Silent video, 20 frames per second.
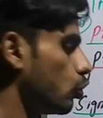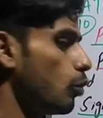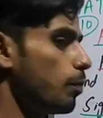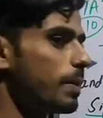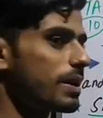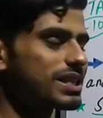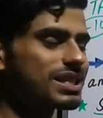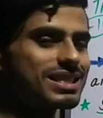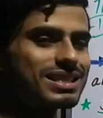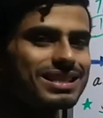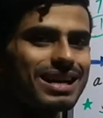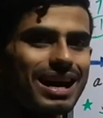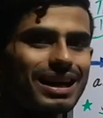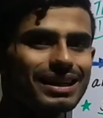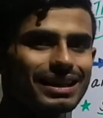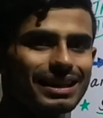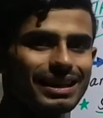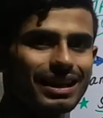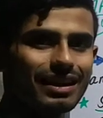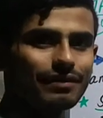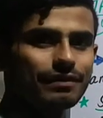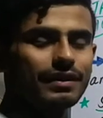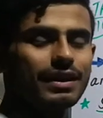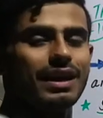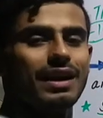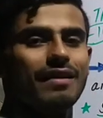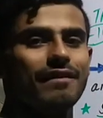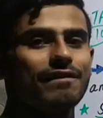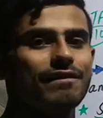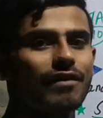loop is not enough
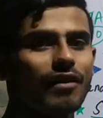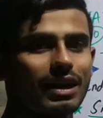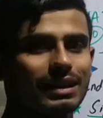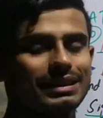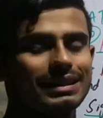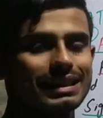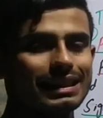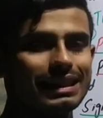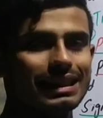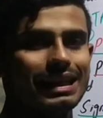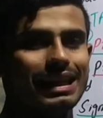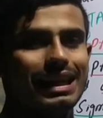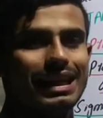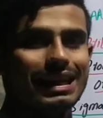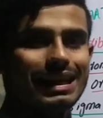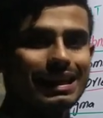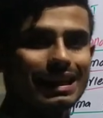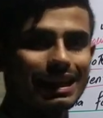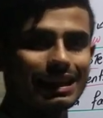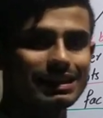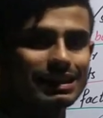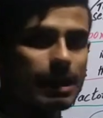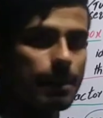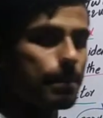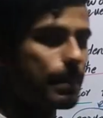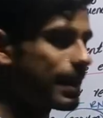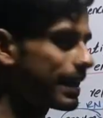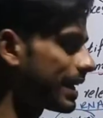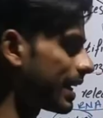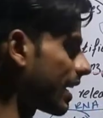for the, the
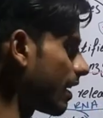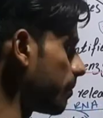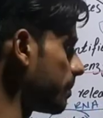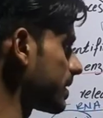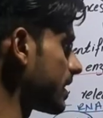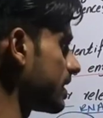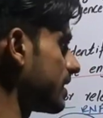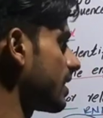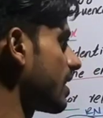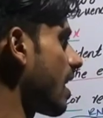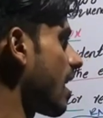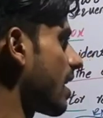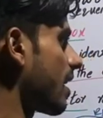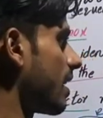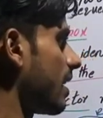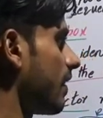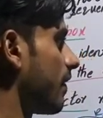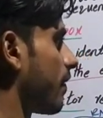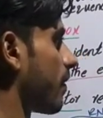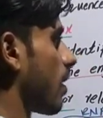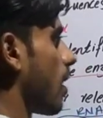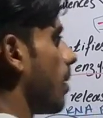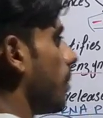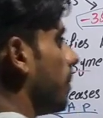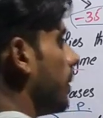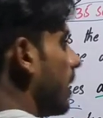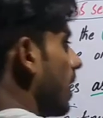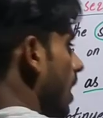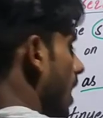separating of messenger RNA from